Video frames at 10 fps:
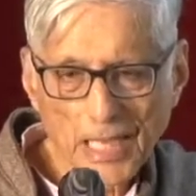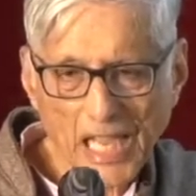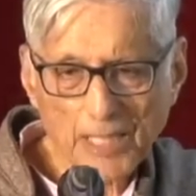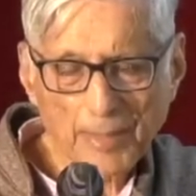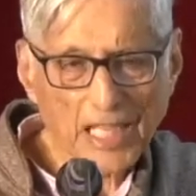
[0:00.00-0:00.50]

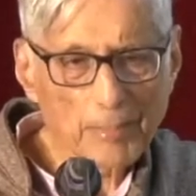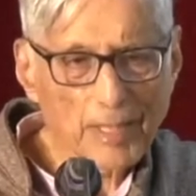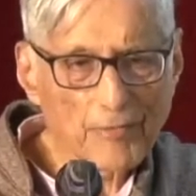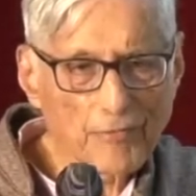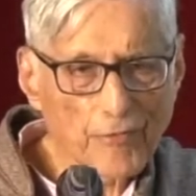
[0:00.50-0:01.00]
had become
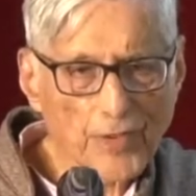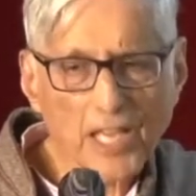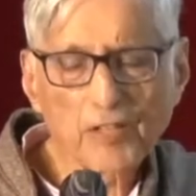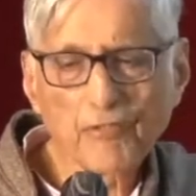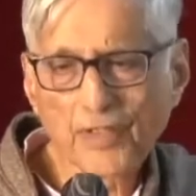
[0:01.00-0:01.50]
a
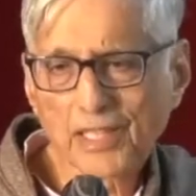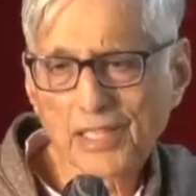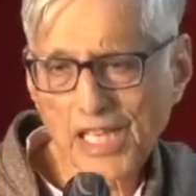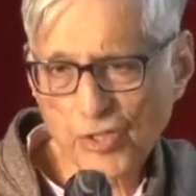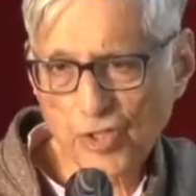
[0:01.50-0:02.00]
fear-filled
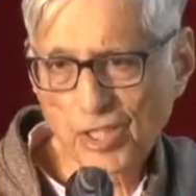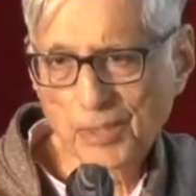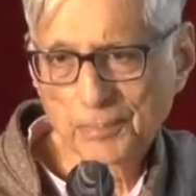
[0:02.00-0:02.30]
nation.